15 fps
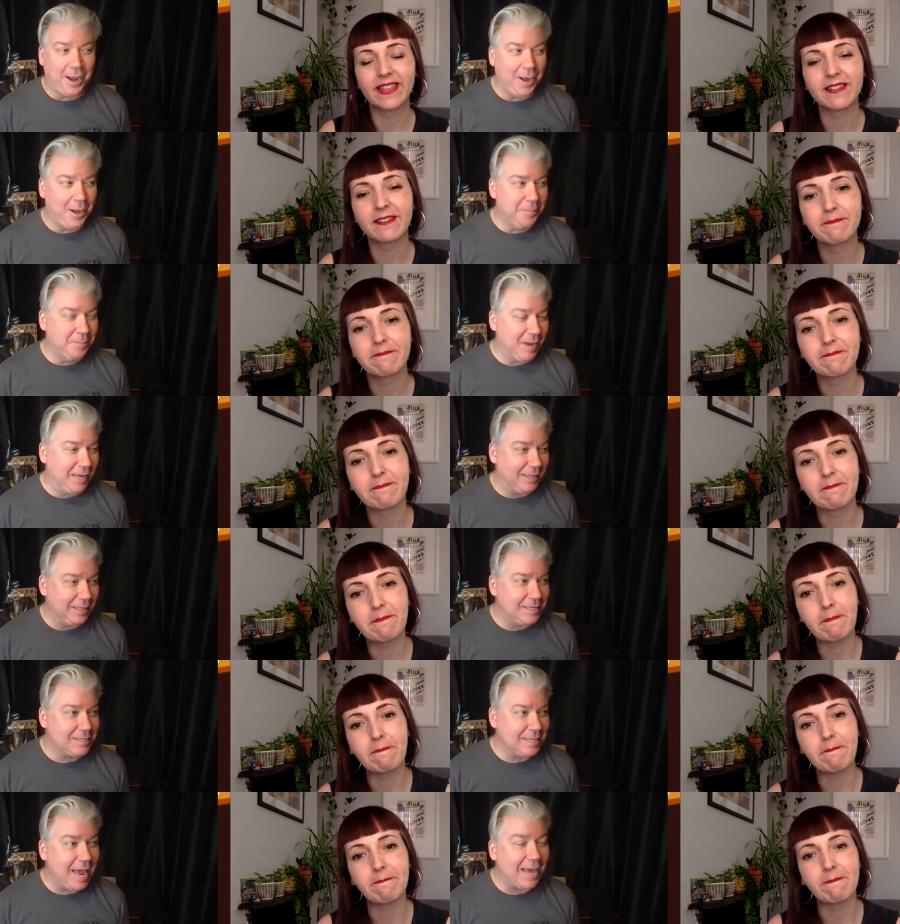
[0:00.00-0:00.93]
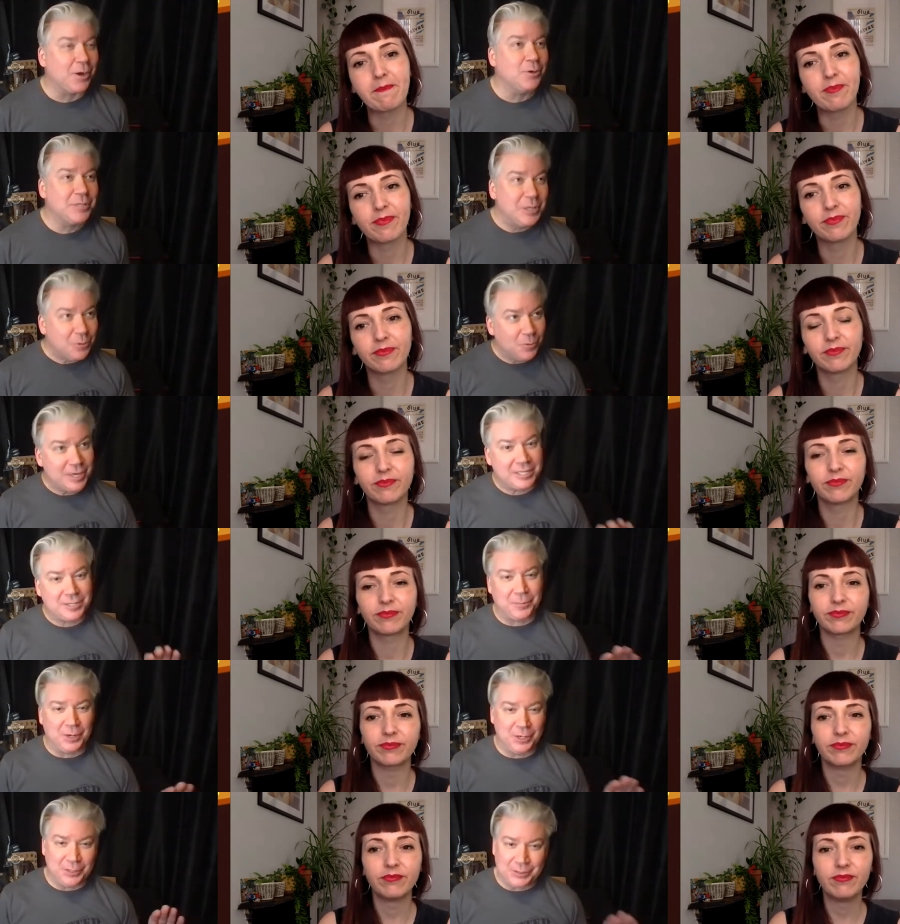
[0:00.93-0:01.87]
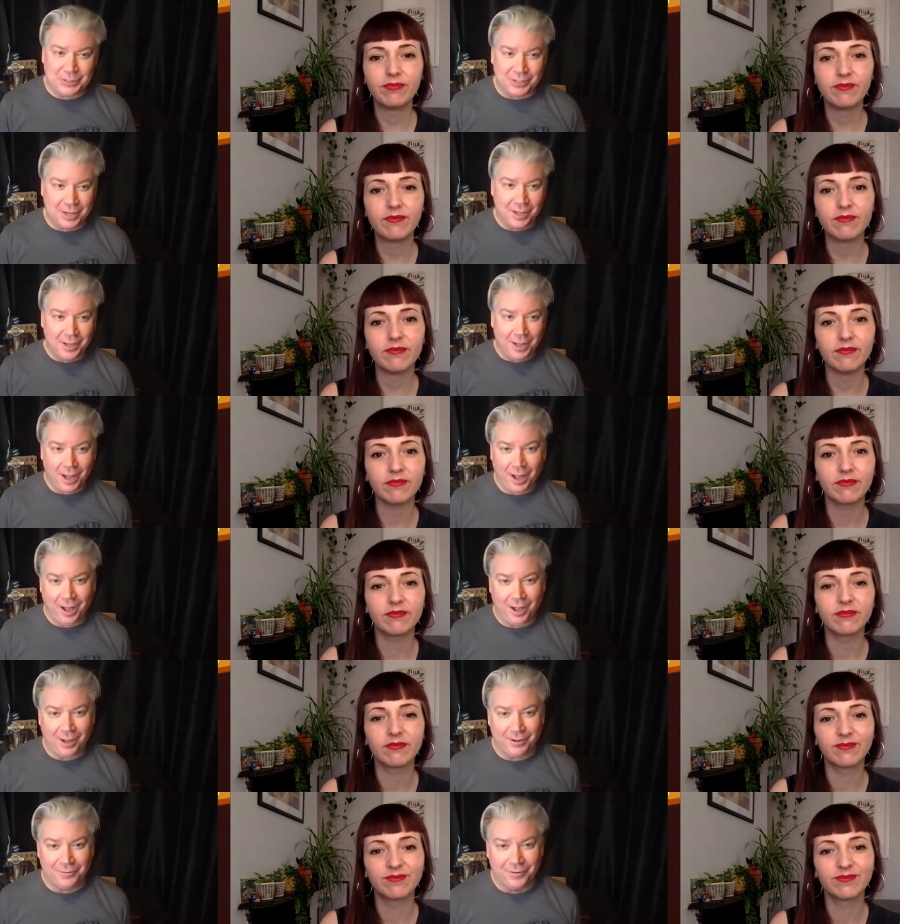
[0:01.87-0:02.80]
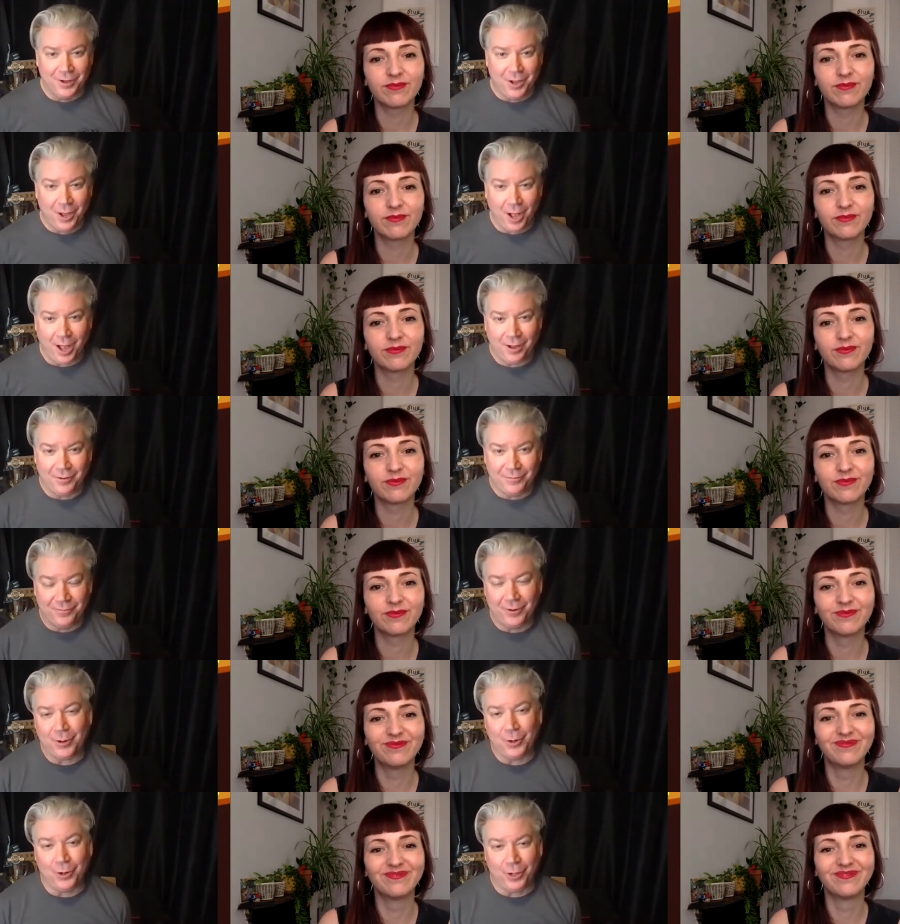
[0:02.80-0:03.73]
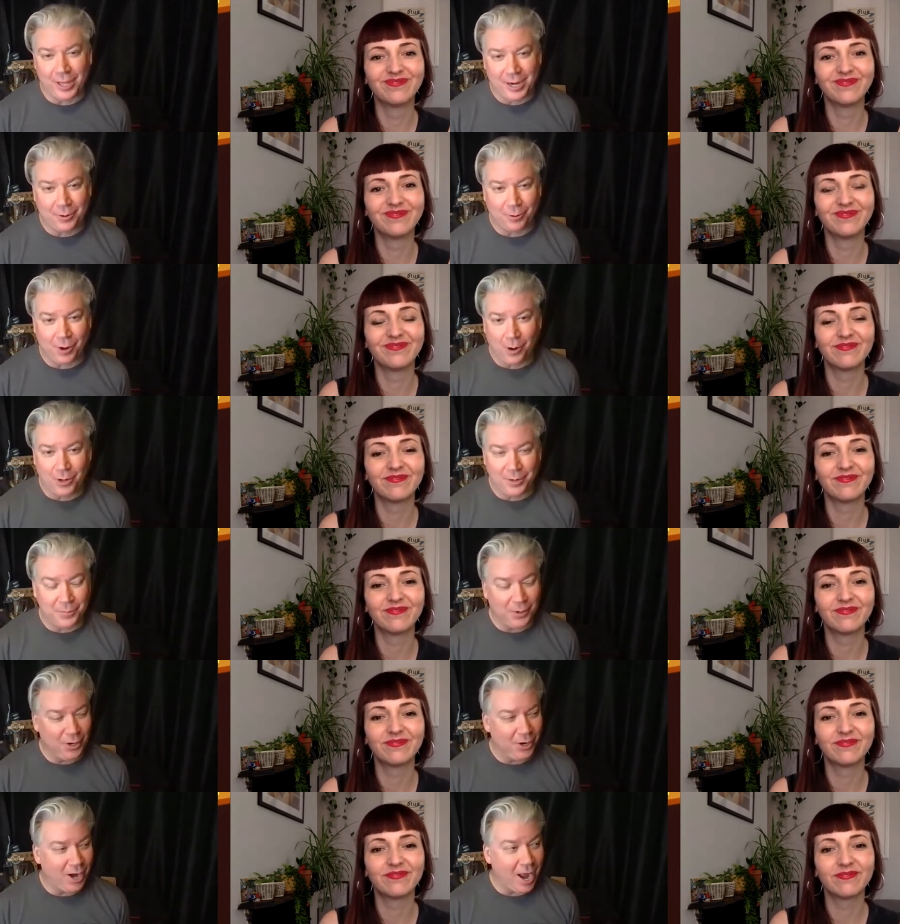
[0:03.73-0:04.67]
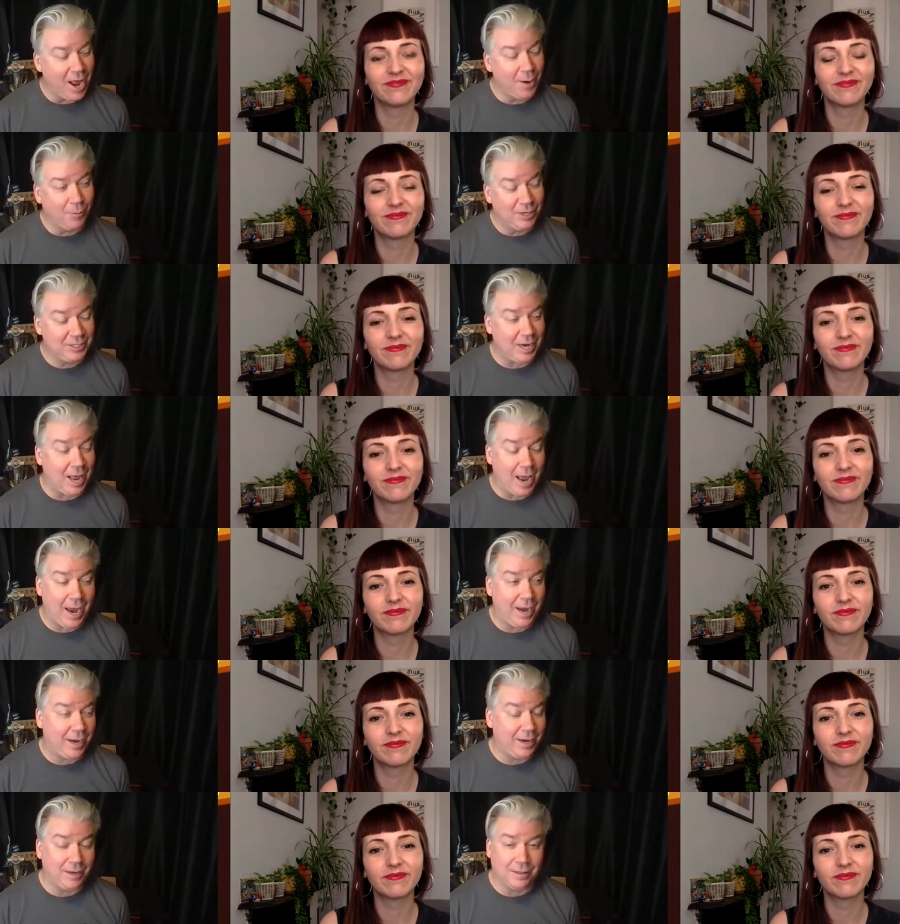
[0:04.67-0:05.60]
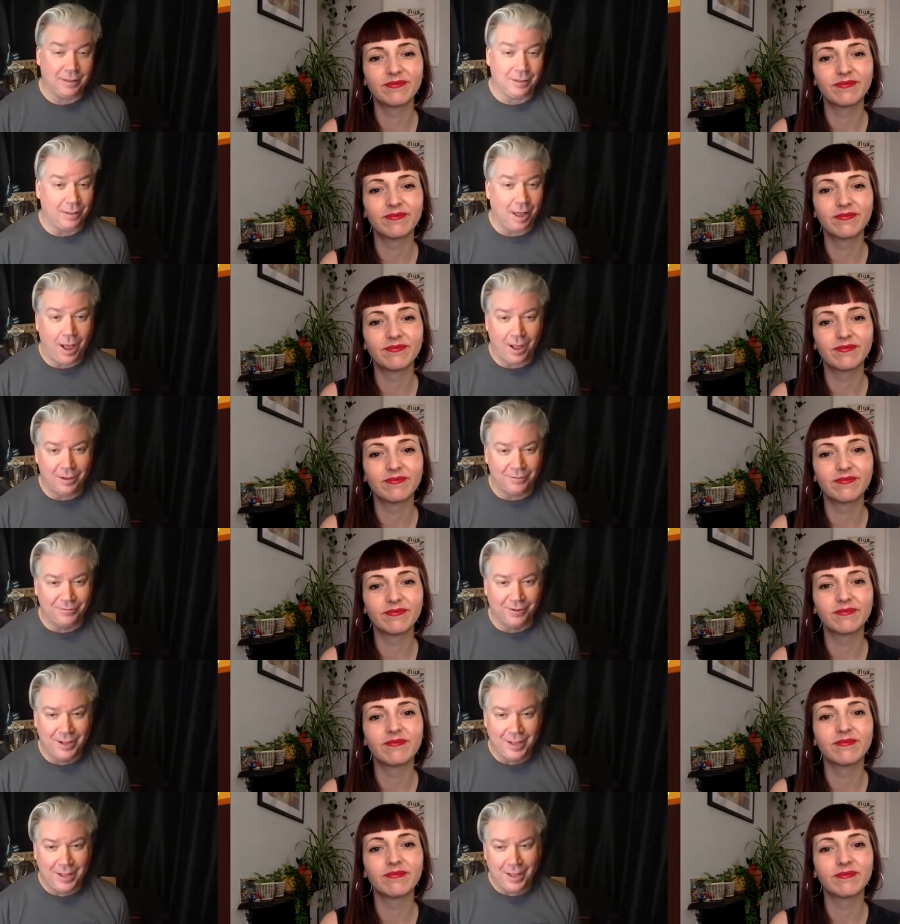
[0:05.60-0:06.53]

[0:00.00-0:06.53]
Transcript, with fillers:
Speaker 1: um, at least echoes and whispers of of early Cronenberg, which I love.